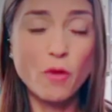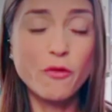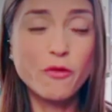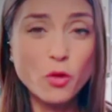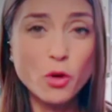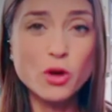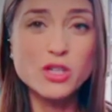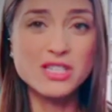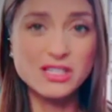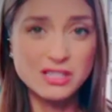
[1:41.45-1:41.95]
Of
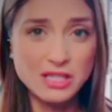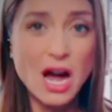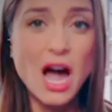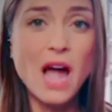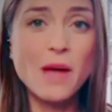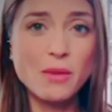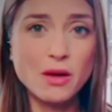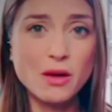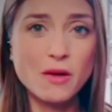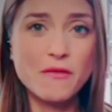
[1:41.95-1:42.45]
course, the
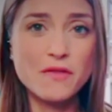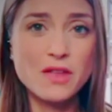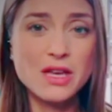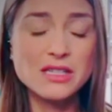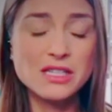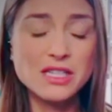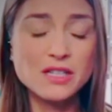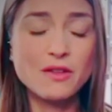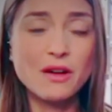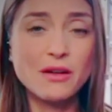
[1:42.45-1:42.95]
timing of
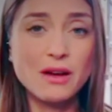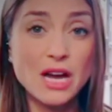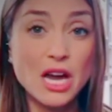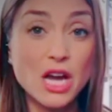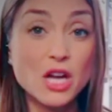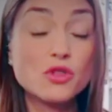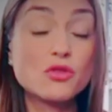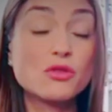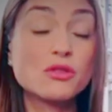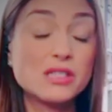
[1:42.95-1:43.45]
this is
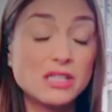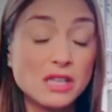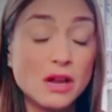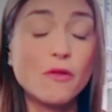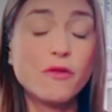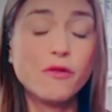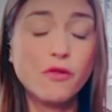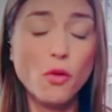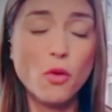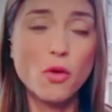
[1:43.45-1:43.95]
very
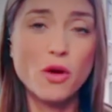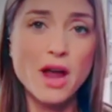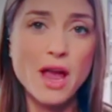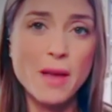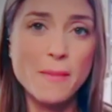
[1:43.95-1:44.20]
interesting for